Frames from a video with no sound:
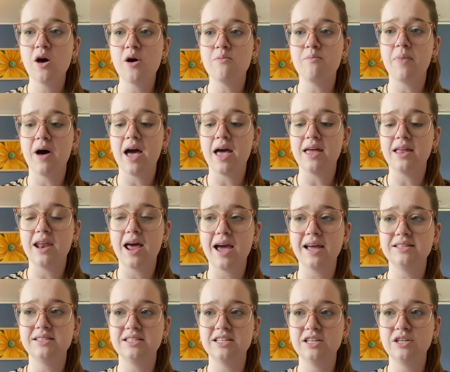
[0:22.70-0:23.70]
but
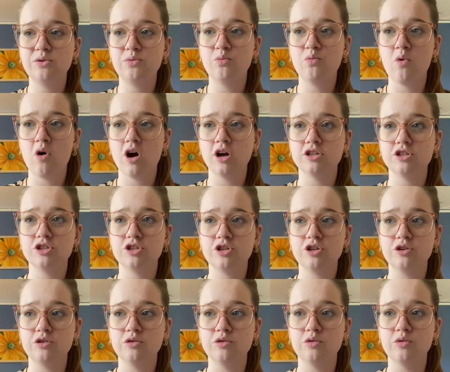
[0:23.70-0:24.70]
I did want
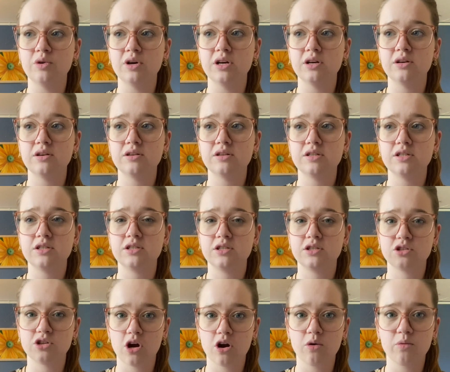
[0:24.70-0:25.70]
to
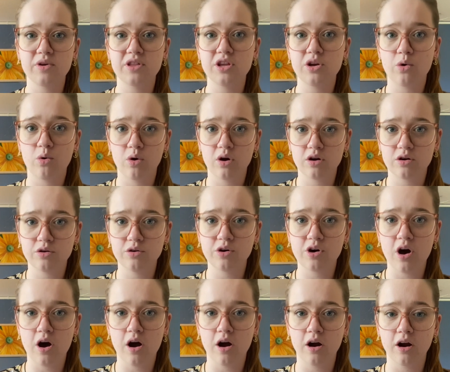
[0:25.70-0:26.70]
start with an oracle
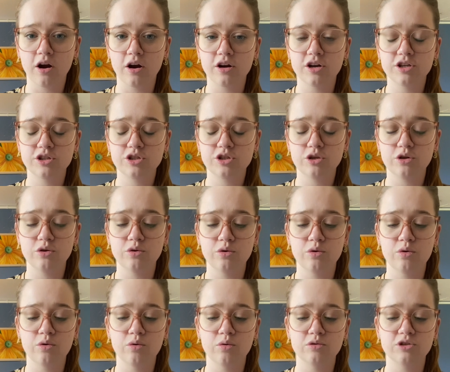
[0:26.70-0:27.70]
card
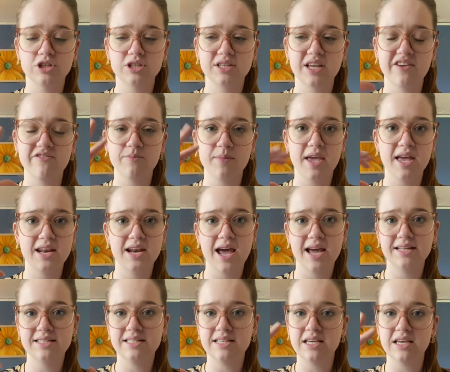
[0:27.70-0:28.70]
to just give me an
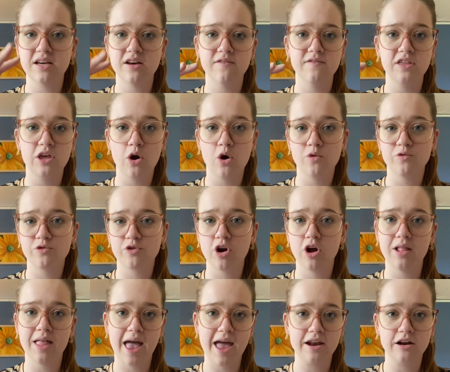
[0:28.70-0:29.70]
idea of the
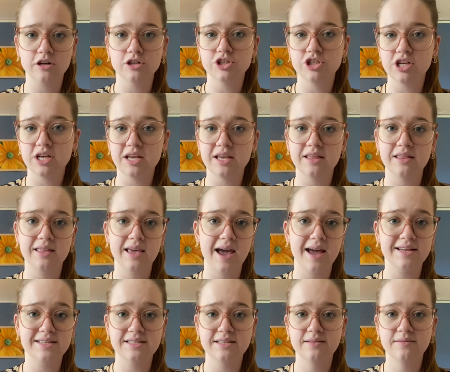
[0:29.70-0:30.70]
overall energy,
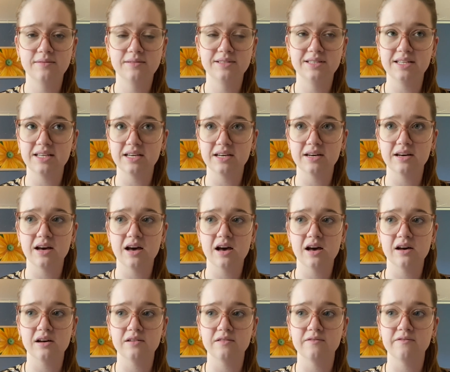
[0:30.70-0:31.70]
the idea
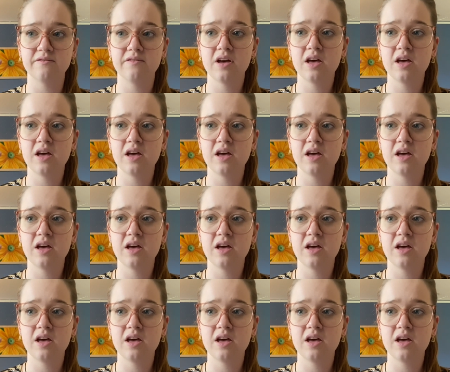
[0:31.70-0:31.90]
of